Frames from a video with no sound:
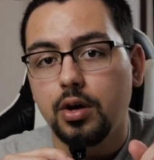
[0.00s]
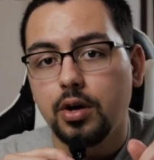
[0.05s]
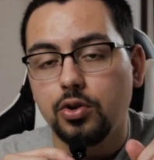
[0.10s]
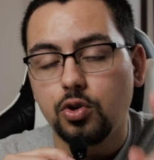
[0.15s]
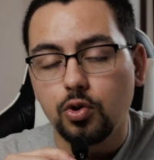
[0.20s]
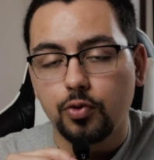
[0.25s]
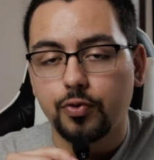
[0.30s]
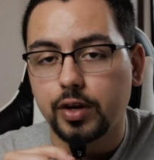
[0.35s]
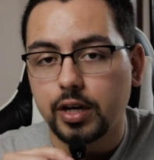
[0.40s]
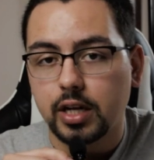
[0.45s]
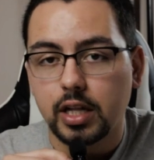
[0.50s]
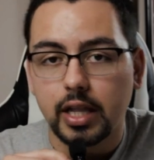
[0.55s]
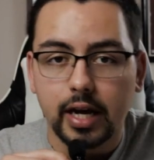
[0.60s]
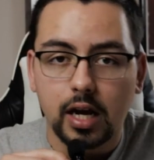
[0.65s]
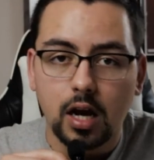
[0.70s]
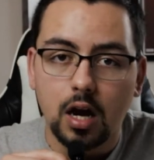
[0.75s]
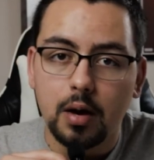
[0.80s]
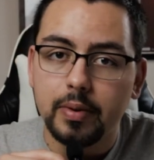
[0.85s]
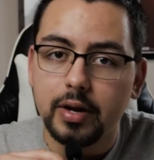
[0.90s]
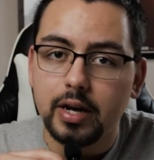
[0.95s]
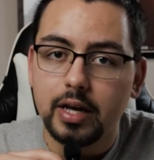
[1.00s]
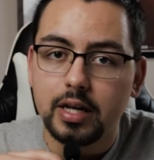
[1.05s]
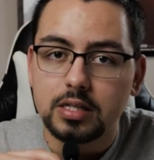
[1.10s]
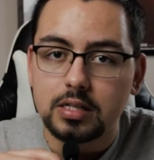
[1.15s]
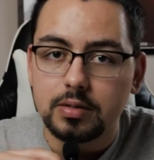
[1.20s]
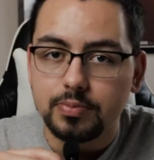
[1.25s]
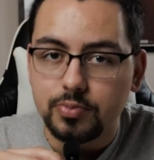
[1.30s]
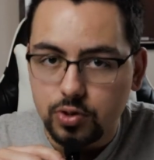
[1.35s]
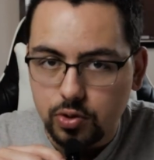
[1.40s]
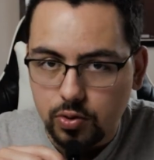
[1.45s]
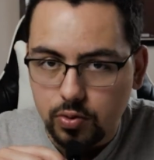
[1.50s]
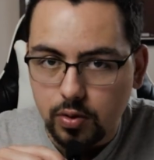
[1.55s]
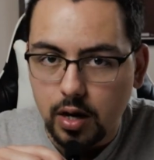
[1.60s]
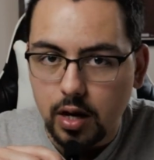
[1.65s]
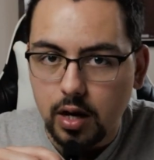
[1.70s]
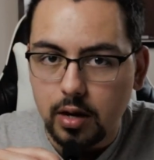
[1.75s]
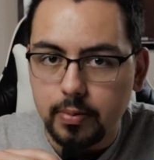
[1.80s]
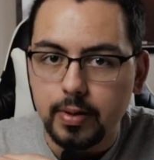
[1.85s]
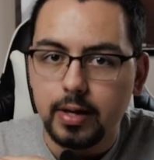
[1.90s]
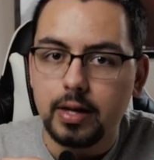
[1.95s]
Don't forget to like, comment, and
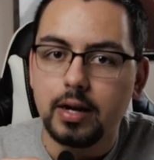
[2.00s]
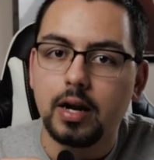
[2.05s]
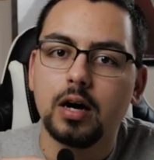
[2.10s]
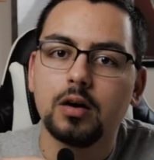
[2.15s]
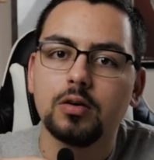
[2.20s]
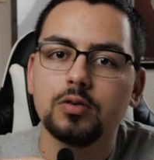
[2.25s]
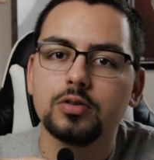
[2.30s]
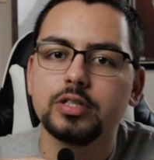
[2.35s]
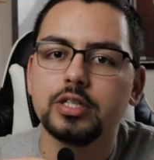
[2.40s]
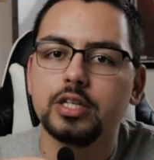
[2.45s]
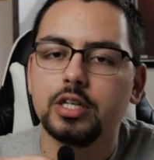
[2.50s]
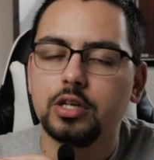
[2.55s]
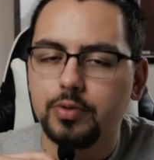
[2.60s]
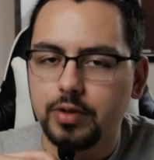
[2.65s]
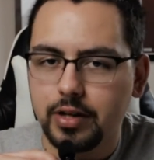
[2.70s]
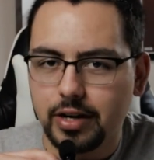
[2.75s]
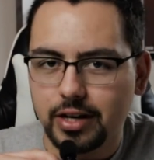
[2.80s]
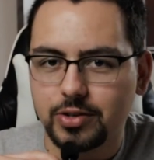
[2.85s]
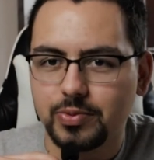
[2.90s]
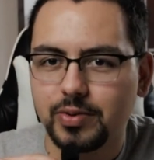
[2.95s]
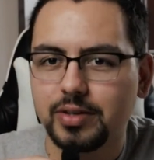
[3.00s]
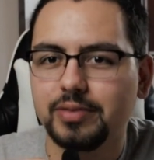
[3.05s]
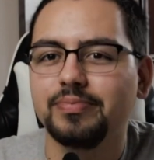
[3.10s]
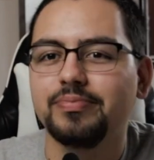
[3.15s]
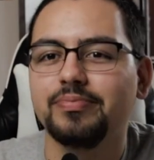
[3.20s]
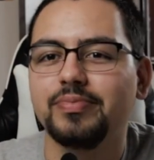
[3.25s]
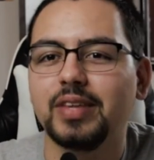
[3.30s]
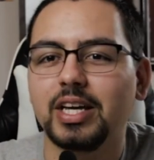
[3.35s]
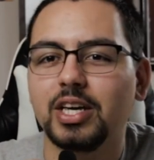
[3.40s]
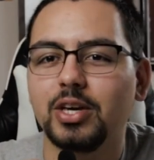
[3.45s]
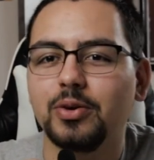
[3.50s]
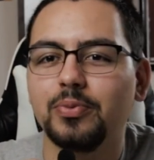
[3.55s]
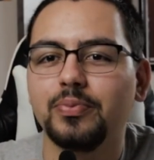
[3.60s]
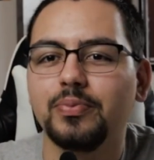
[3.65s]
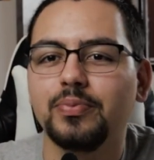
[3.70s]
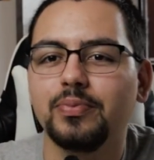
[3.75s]
subscribe, and I'll see you in the next one. Thank you.